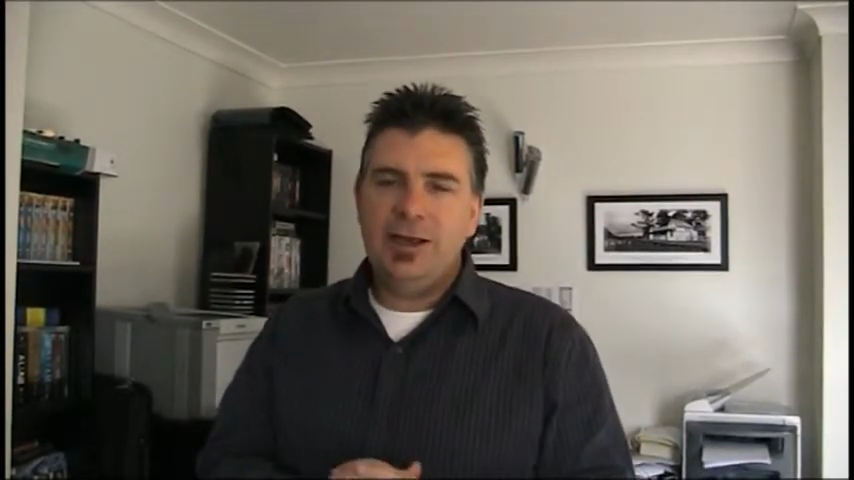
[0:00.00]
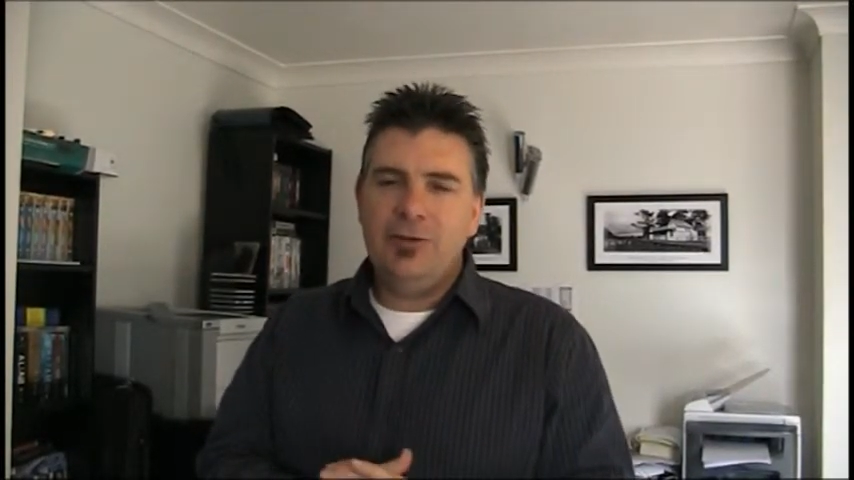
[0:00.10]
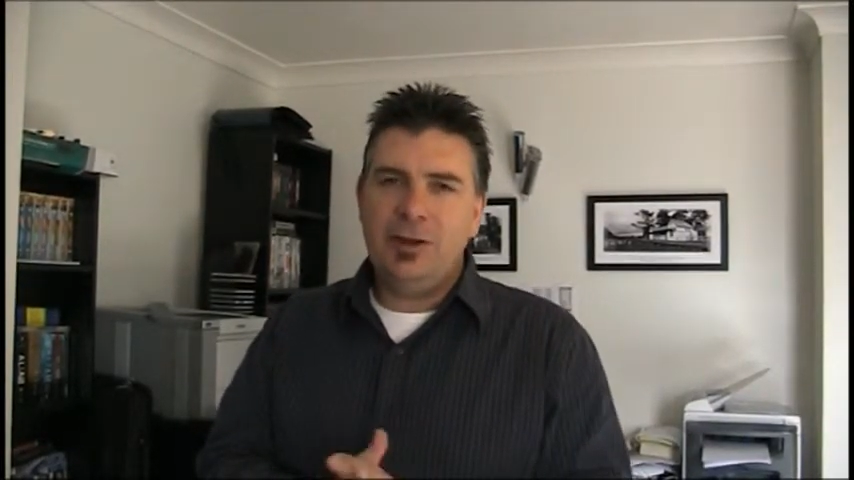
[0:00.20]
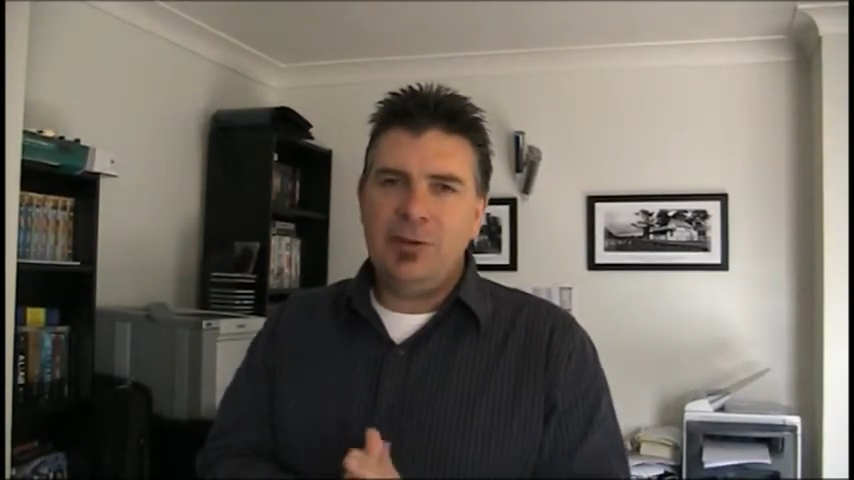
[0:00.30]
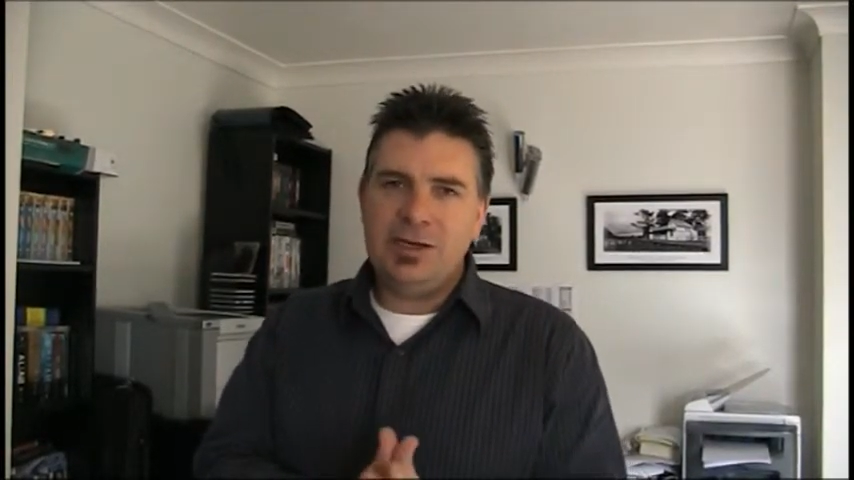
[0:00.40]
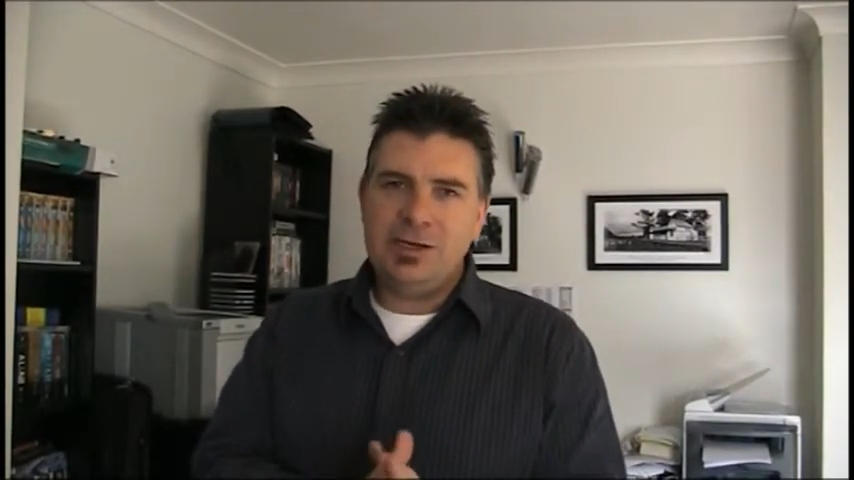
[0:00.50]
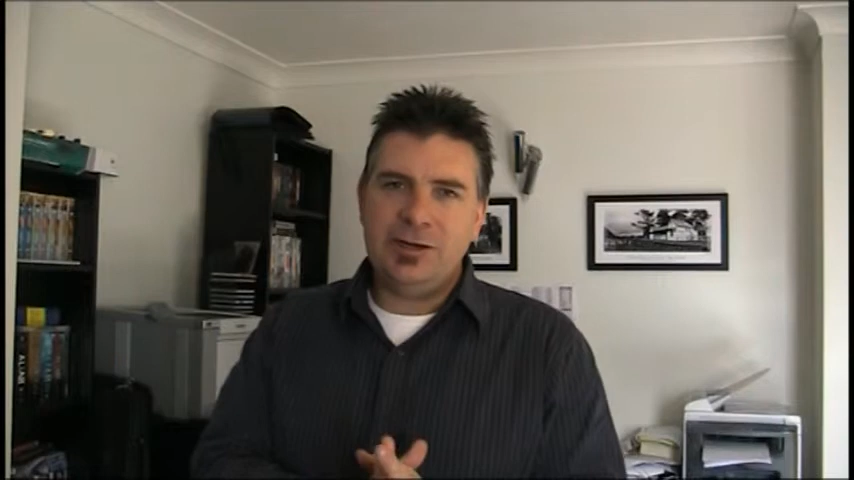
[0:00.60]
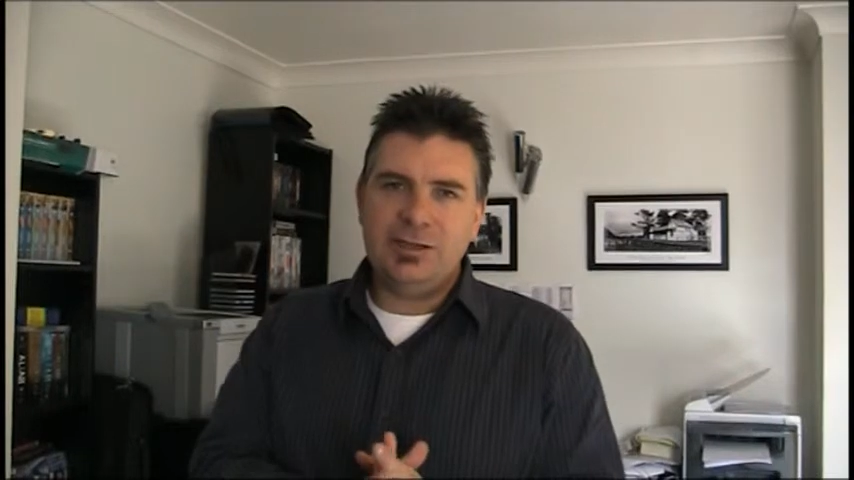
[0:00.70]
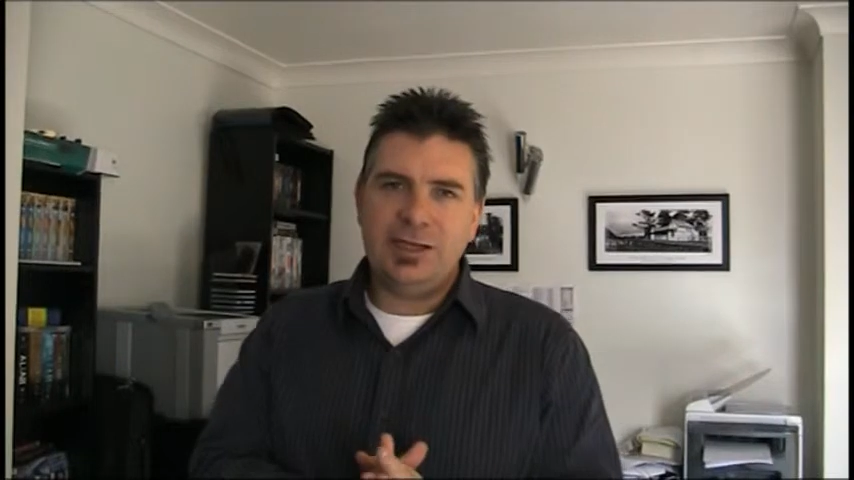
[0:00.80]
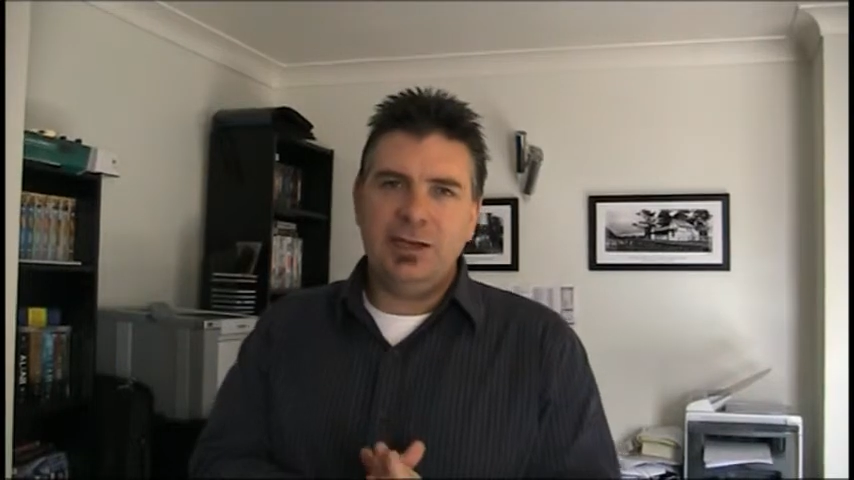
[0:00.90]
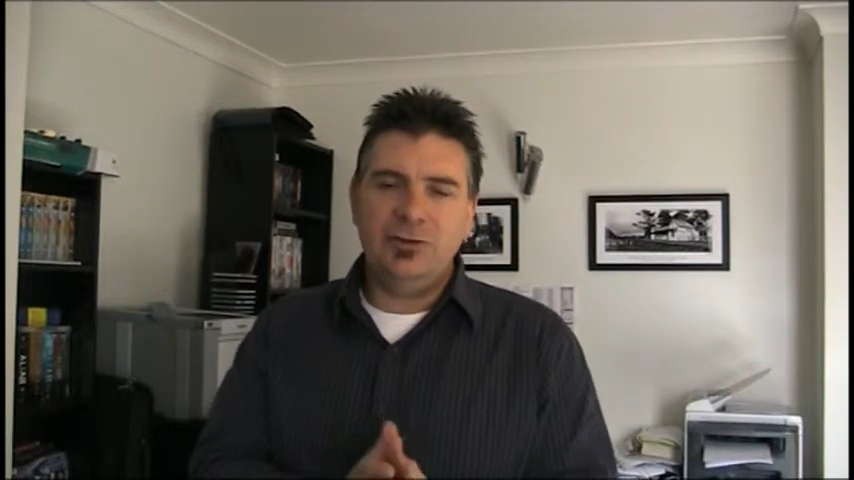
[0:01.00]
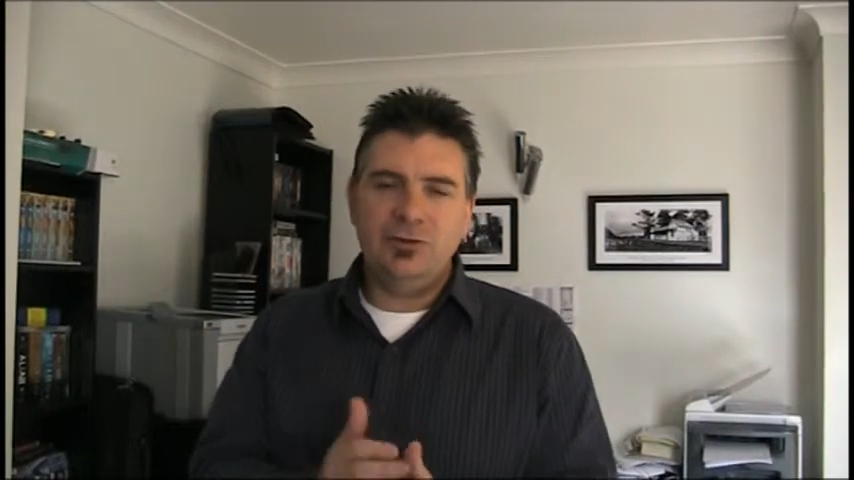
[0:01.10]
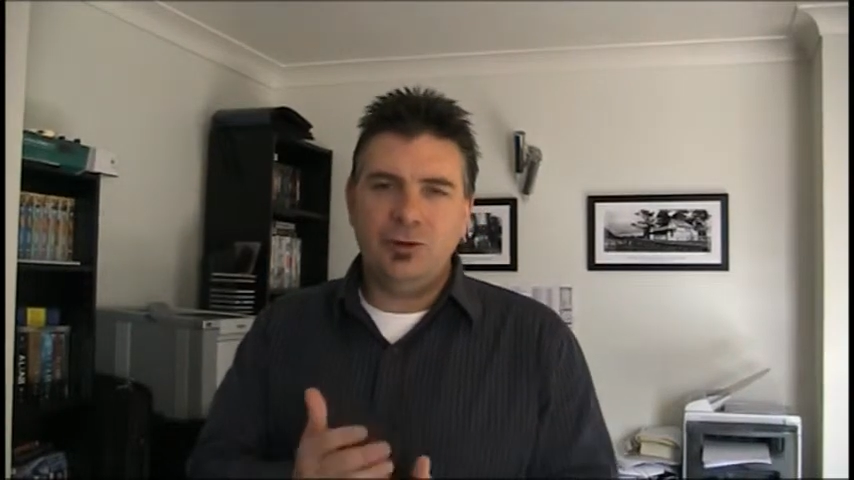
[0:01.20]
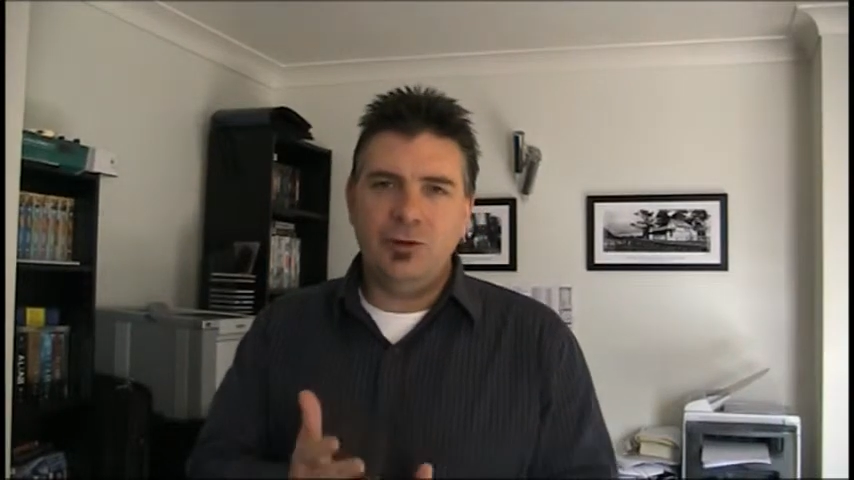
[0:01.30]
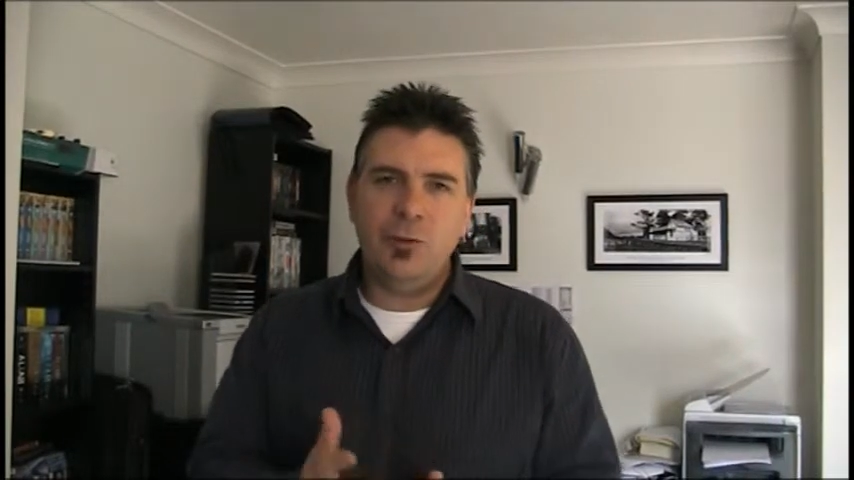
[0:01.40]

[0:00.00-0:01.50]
When I met Derek saying that you're a